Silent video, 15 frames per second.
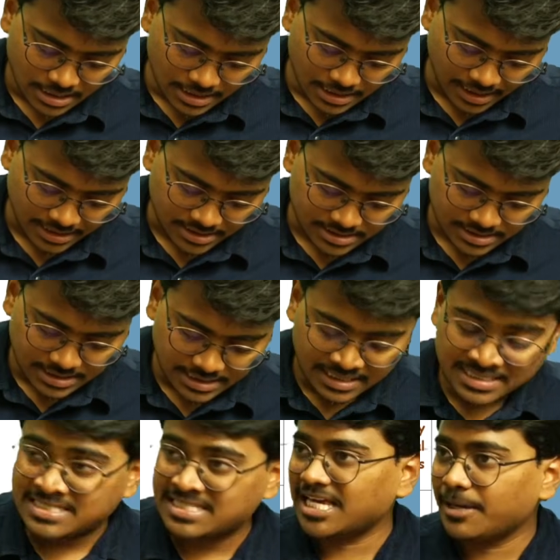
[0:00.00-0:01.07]
Next,
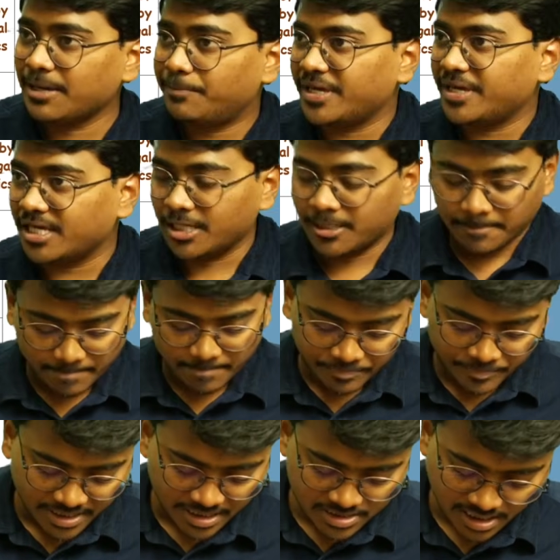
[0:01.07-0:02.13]
CAP
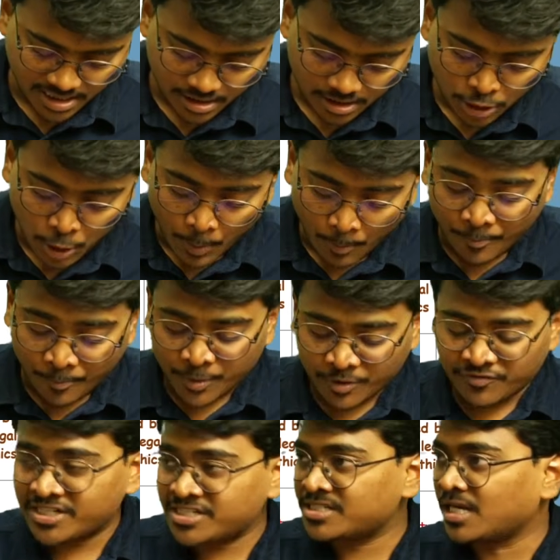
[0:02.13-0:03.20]
is a
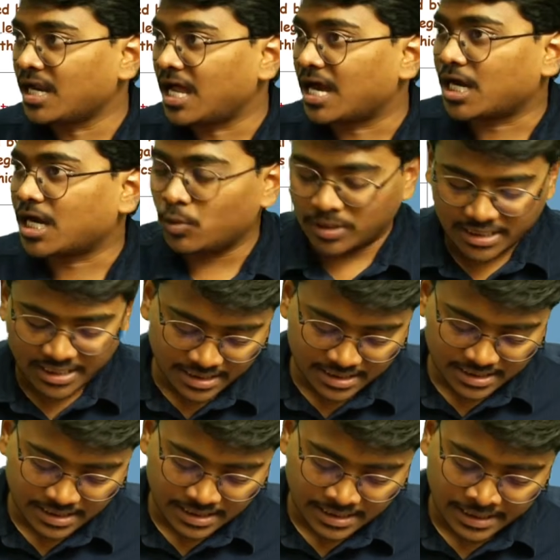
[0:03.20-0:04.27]
professional accountant
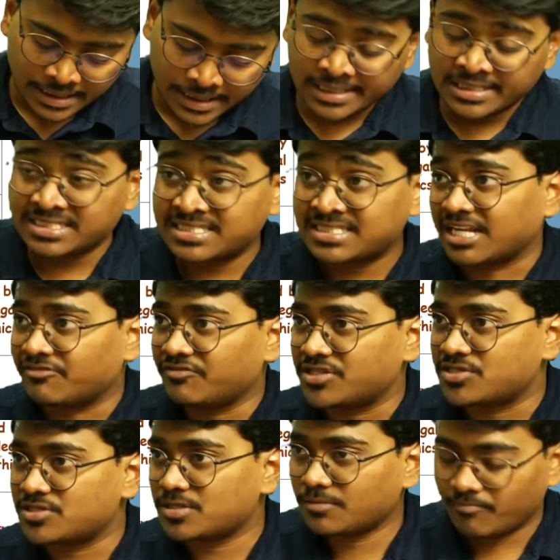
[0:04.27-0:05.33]
in
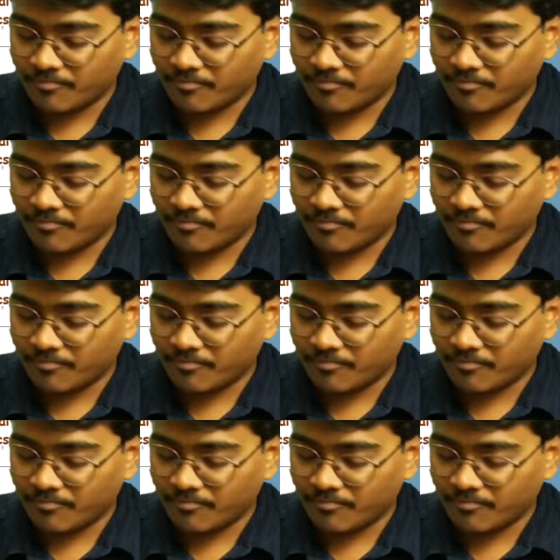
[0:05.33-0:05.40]
service.